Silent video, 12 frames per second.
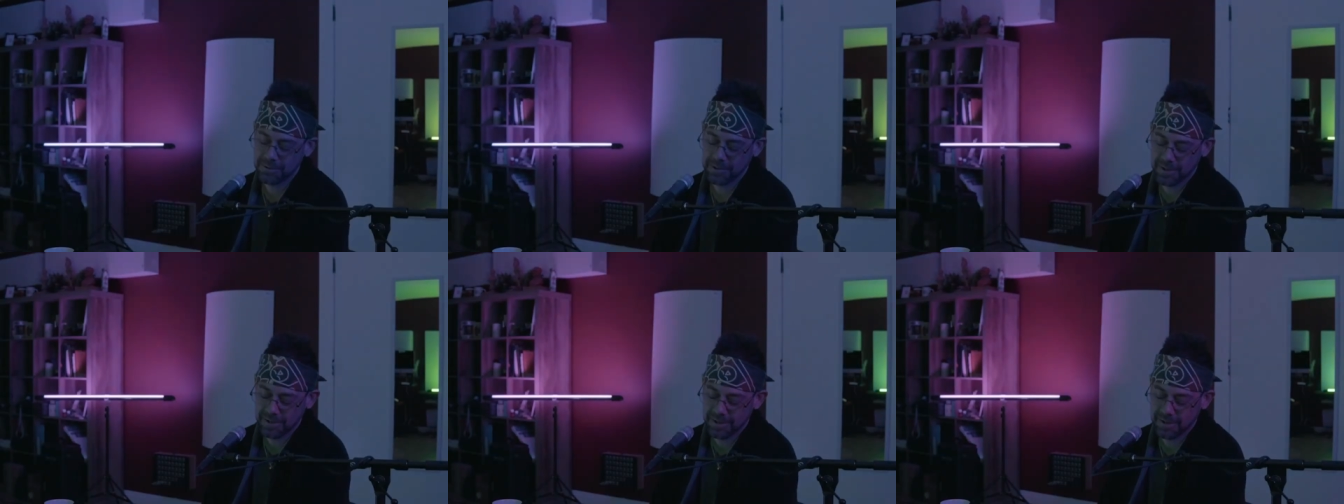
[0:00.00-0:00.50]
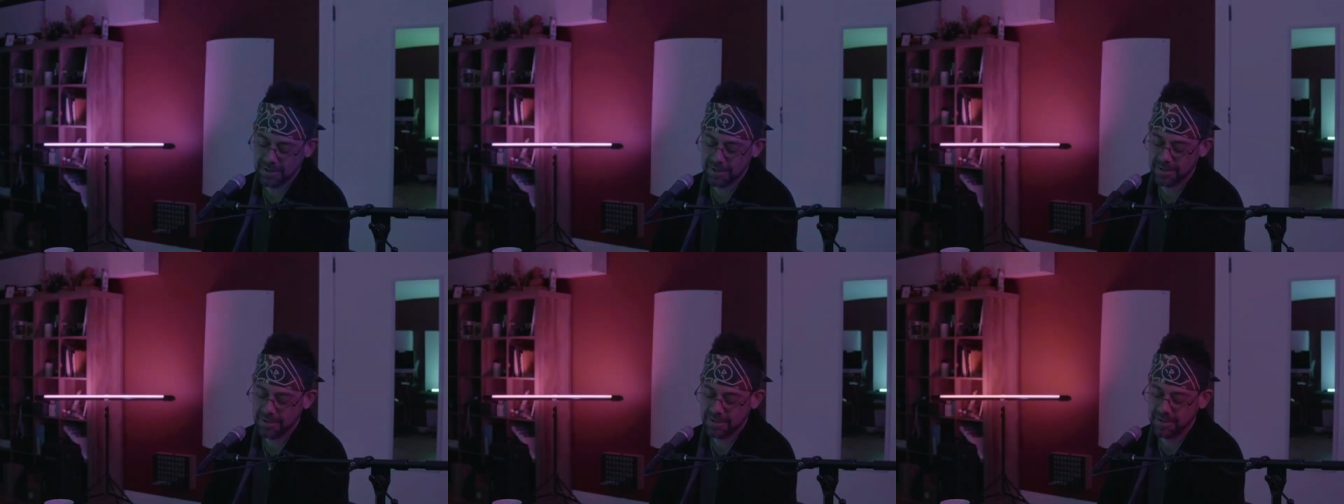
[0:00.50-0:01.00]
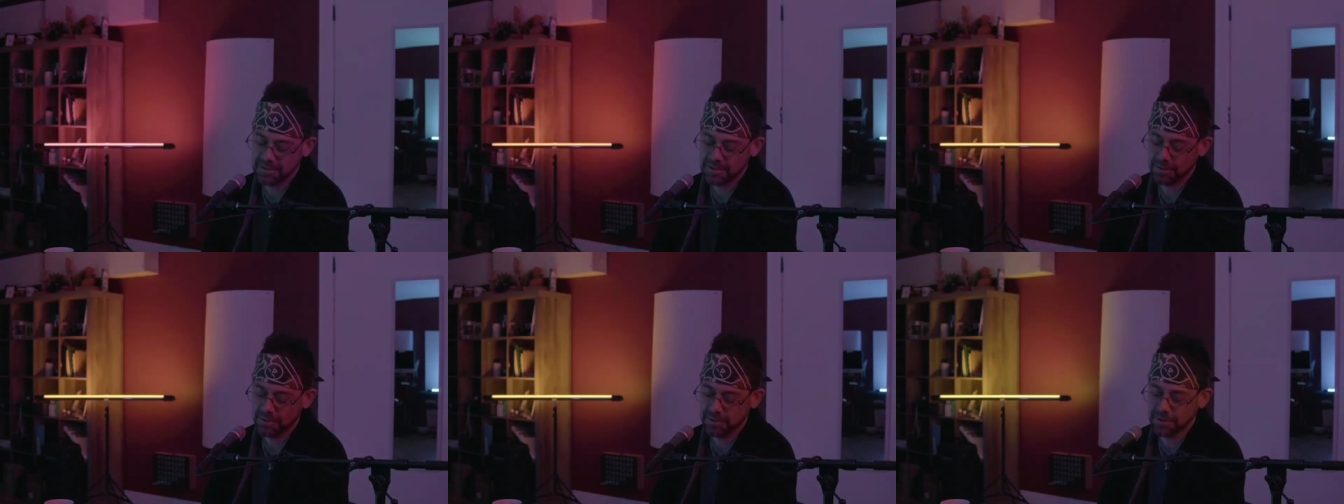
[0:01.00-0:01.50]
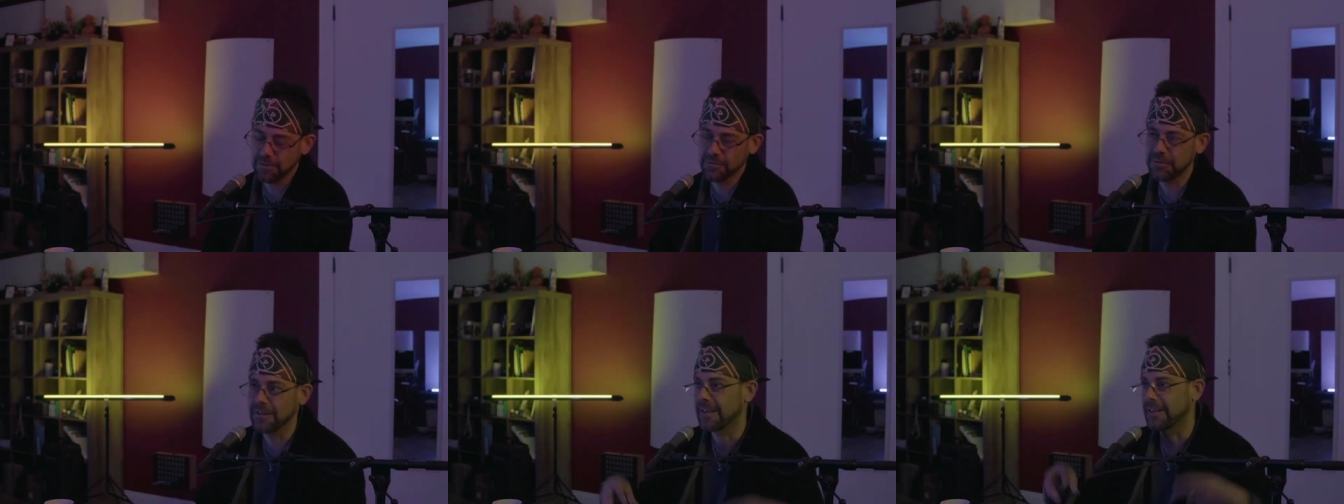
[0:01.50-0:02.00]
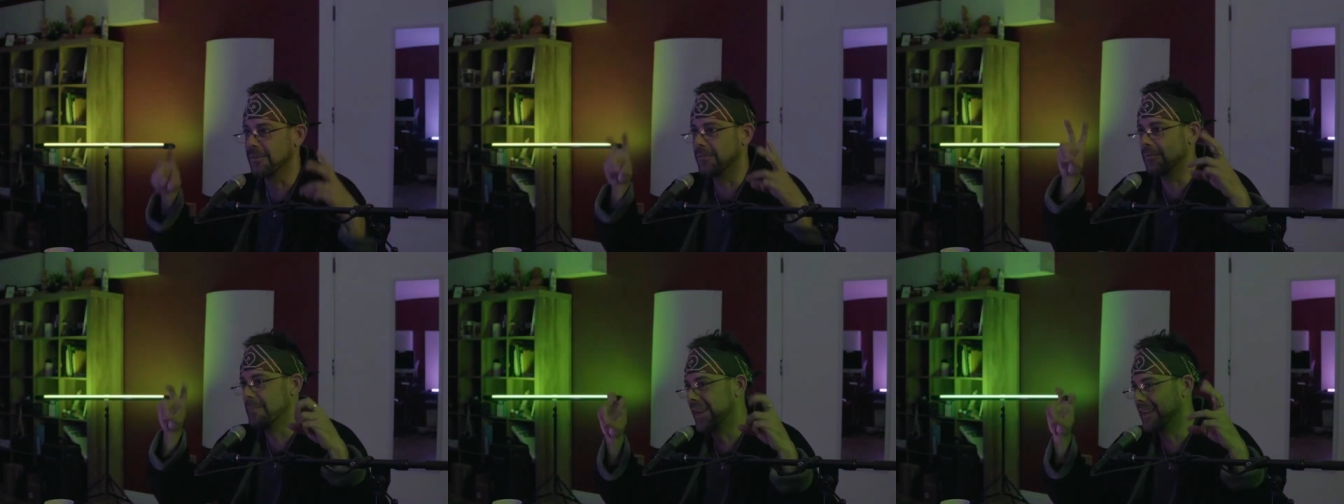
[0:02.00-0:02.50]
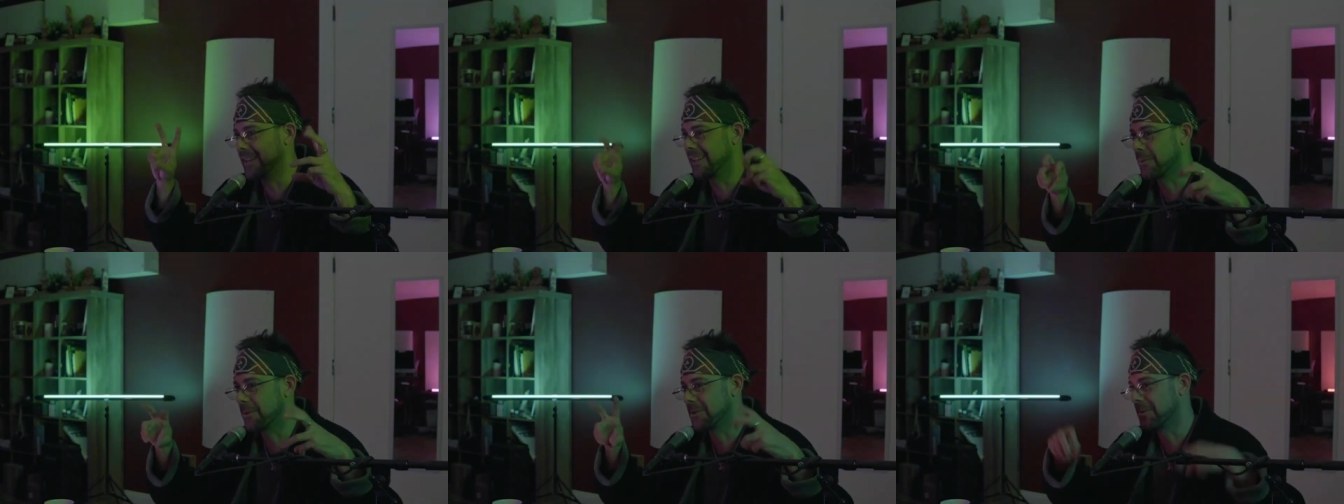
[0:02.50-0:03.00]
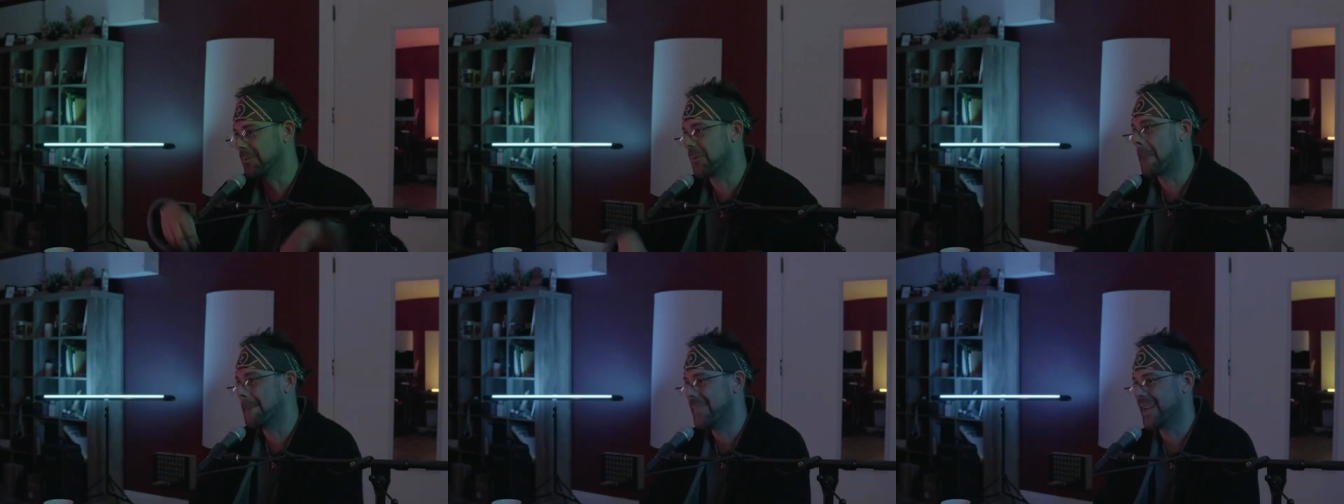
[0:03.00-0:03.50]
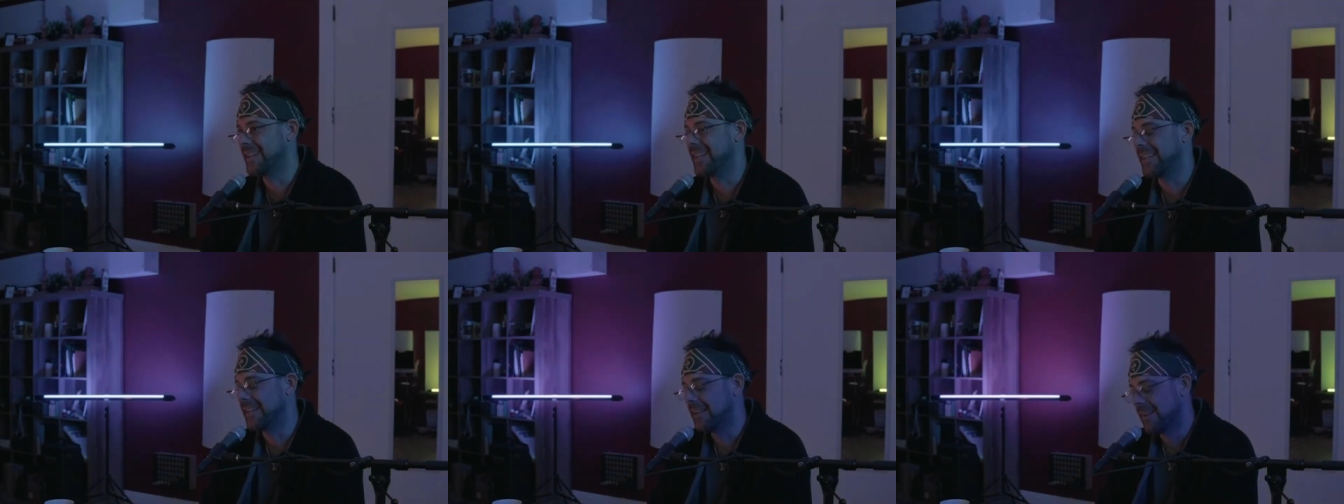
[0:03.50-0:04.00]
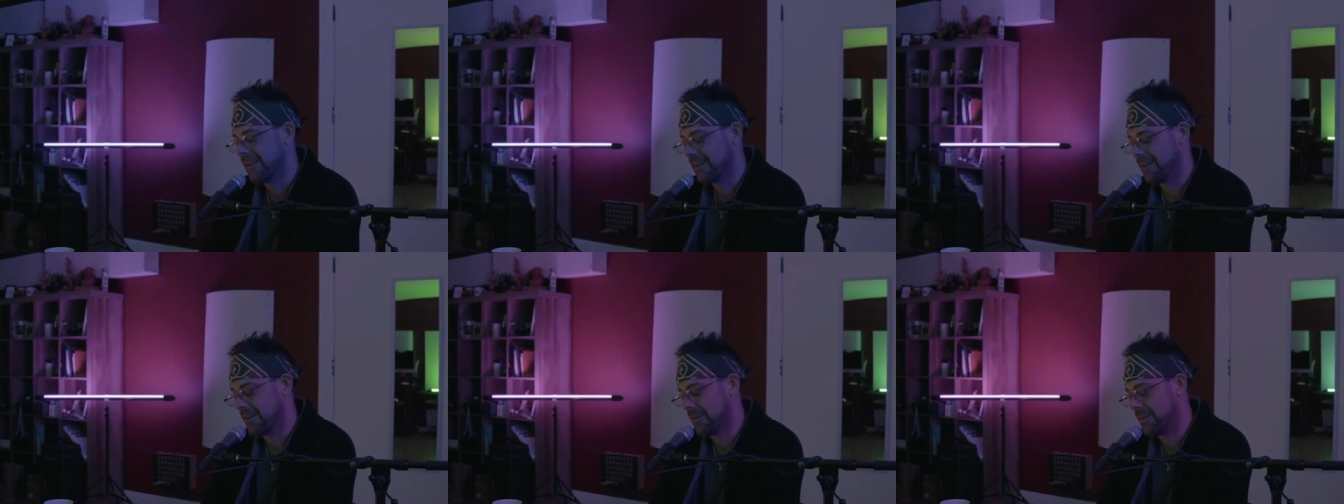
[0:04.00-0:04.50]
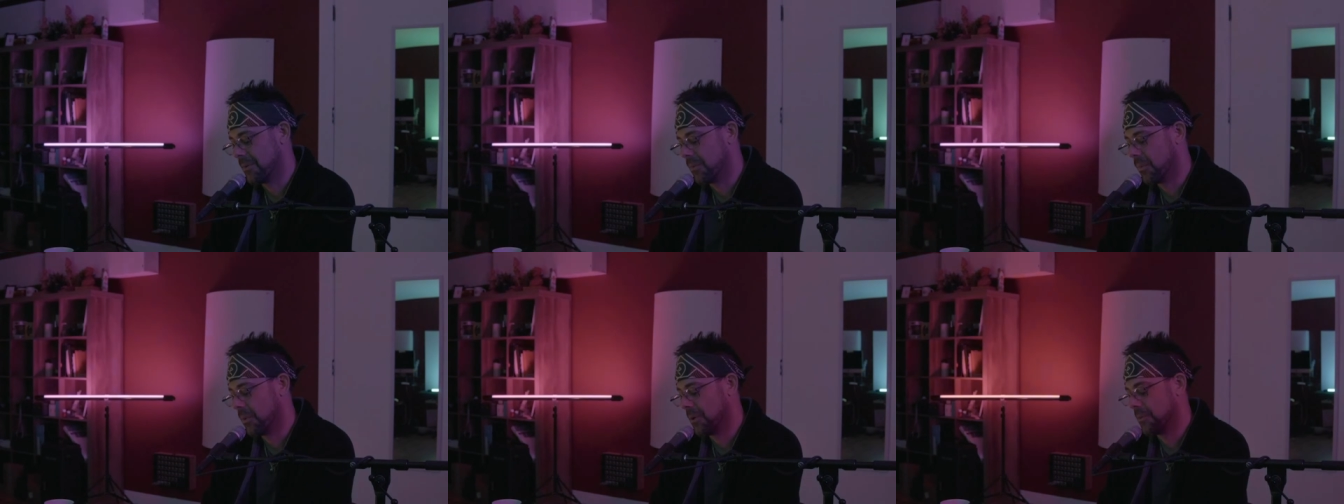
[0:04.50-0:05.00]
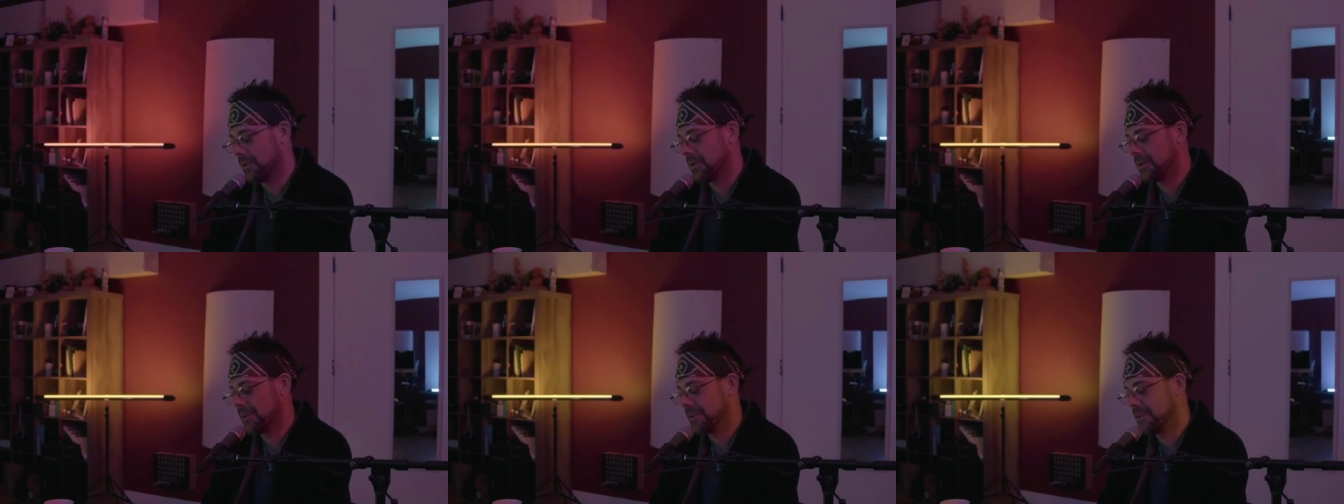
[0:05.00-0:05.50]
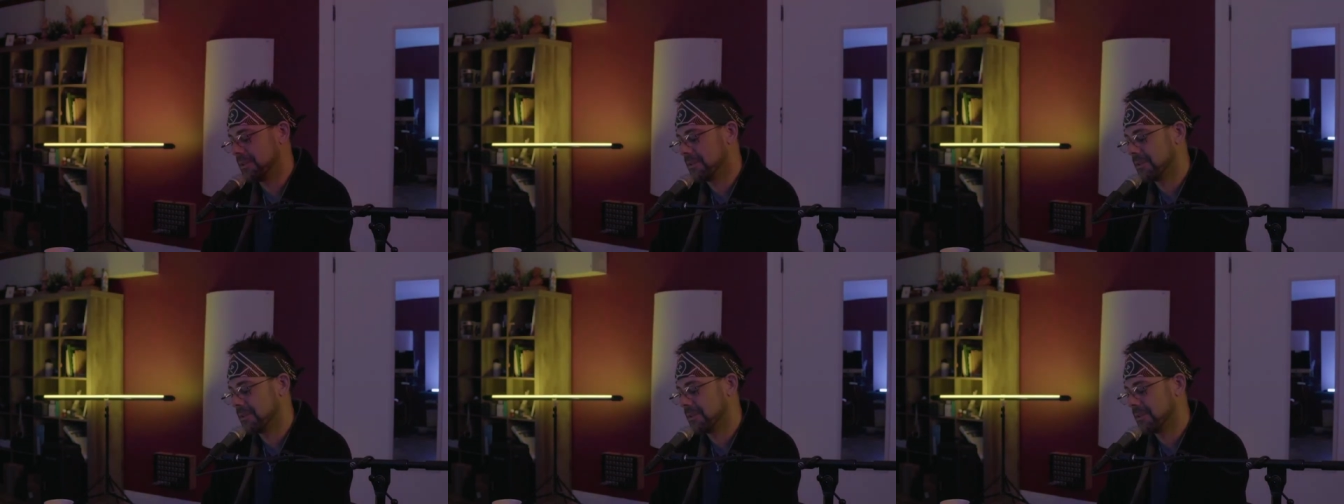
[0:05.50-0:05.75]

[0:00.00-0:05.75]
uh, and so you don't feel like you've made it, quote unquote, made it. Uh, what would